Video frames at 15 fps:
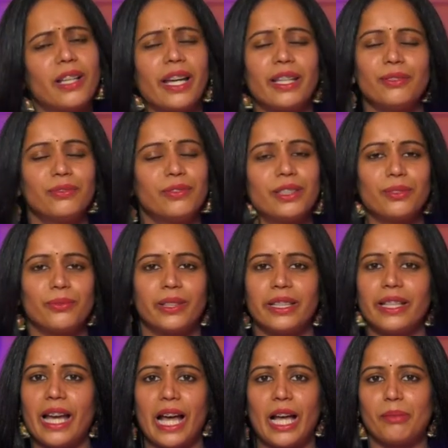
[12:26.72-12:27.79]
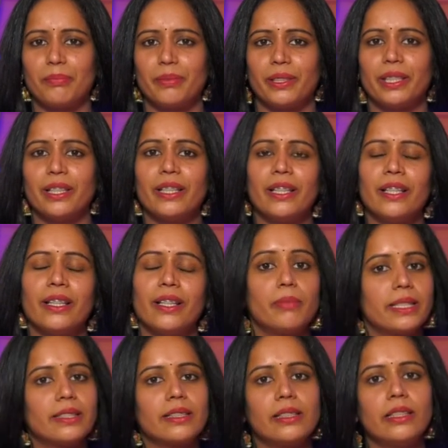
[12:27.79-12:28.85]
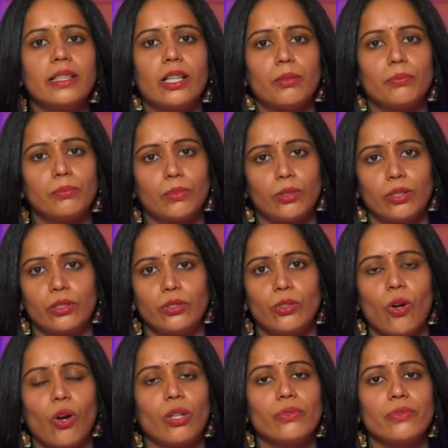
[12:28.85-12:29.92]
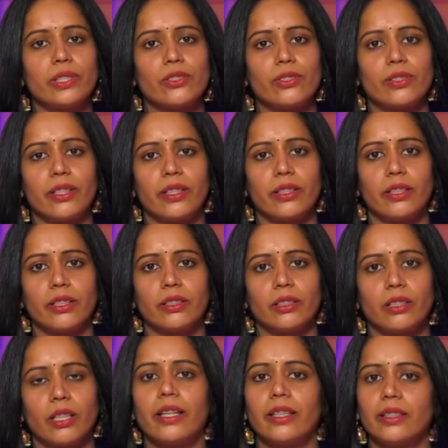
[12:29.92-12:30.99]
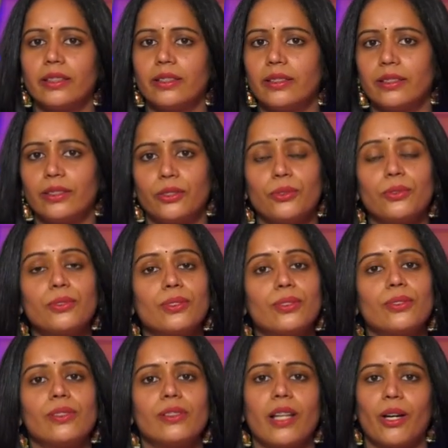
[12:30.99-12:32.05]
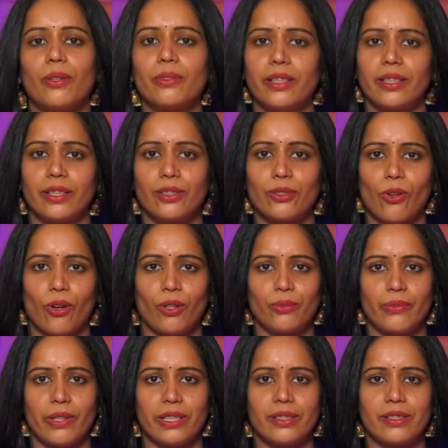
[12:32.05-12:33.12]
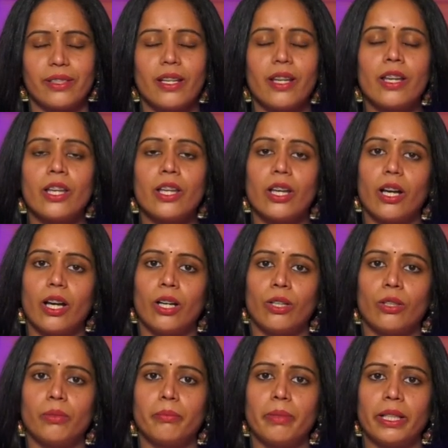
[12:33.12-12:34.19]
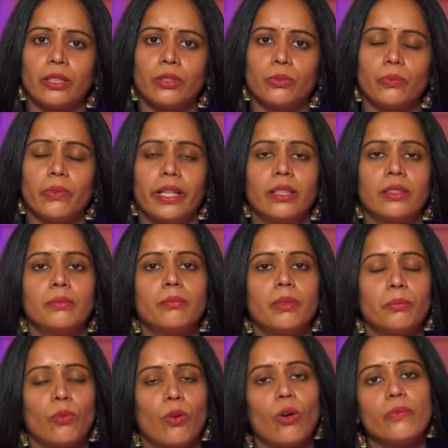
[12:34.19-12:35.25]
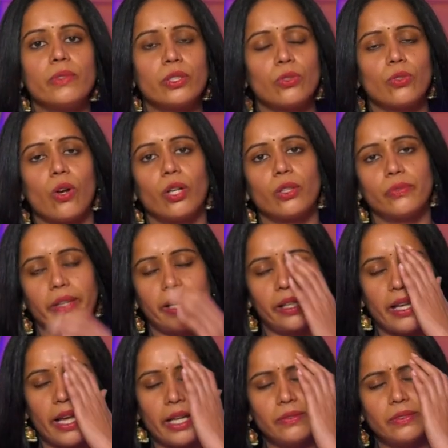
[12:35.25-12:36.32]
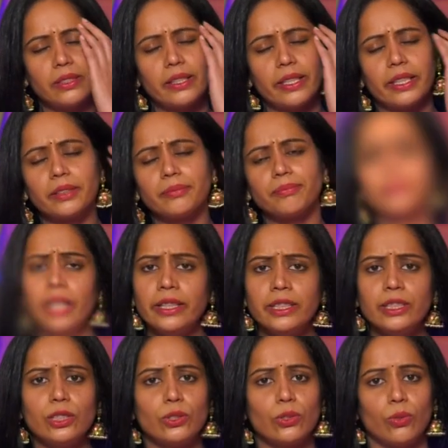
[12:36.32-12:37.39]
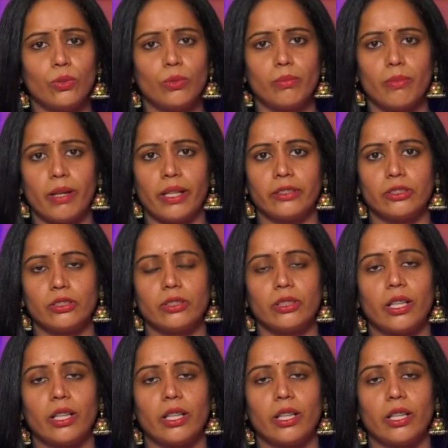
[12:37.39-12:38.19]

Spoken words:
I felt very happy. Basically, I'm non-vegetarian. I used to love eating non-veg. But when my mom is not well, I was like, I did so much.